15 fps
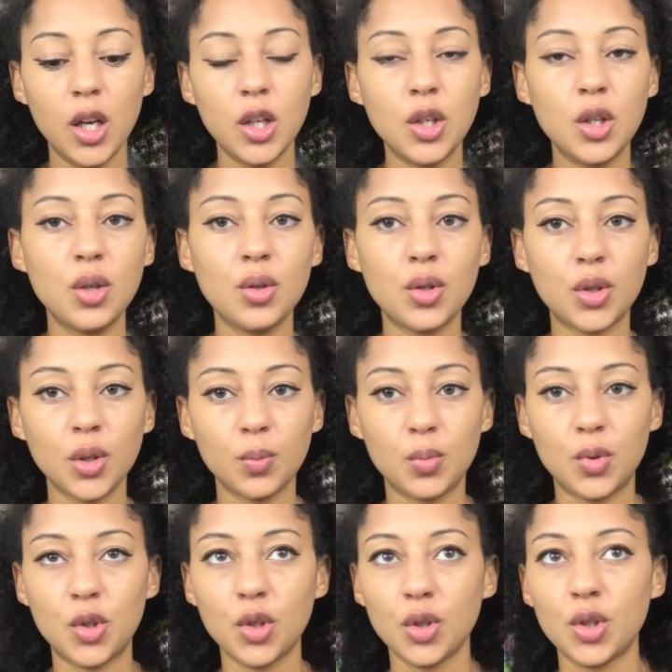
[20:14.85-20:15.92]
used up
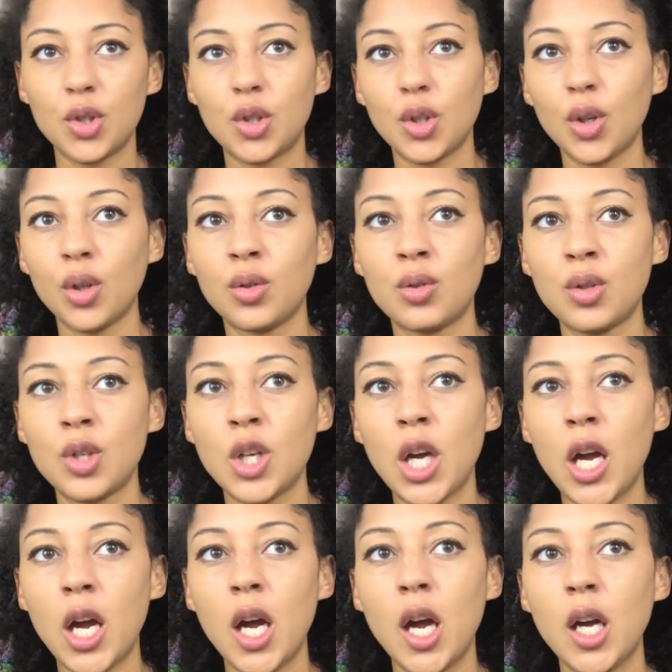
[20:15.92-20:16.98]
just
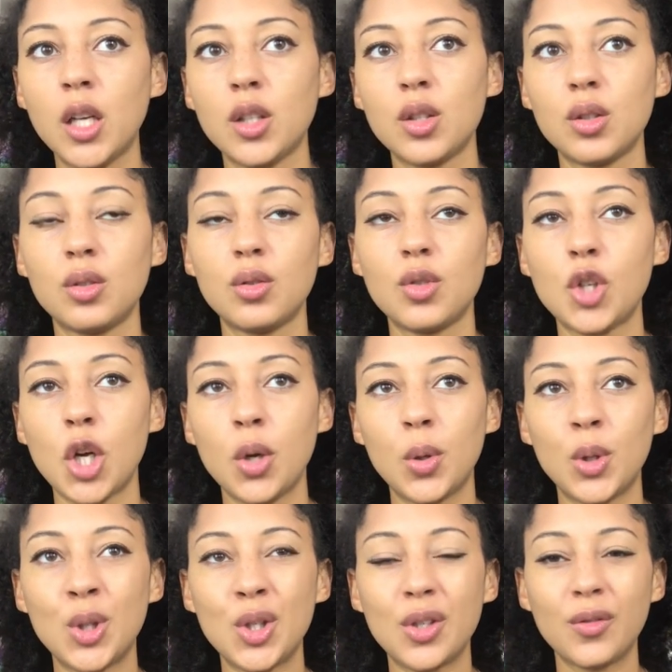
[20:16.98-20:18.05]
under
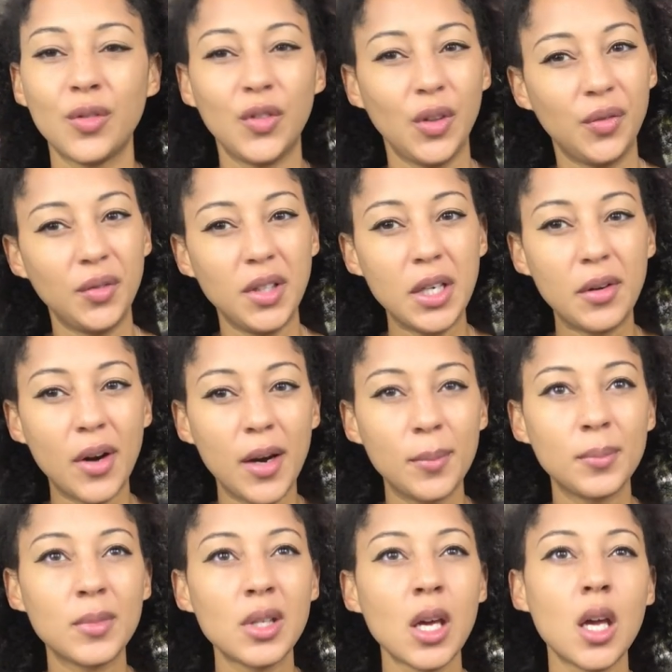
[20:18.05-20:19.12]
250
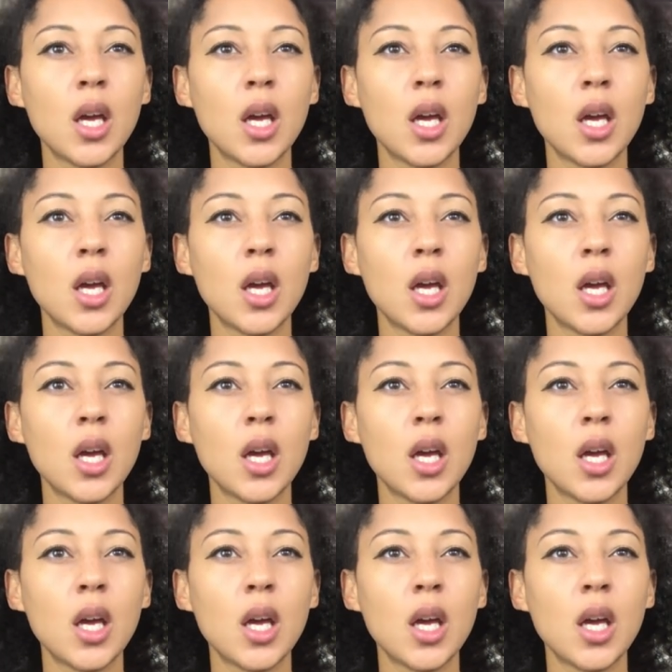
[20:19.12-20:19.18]
grams.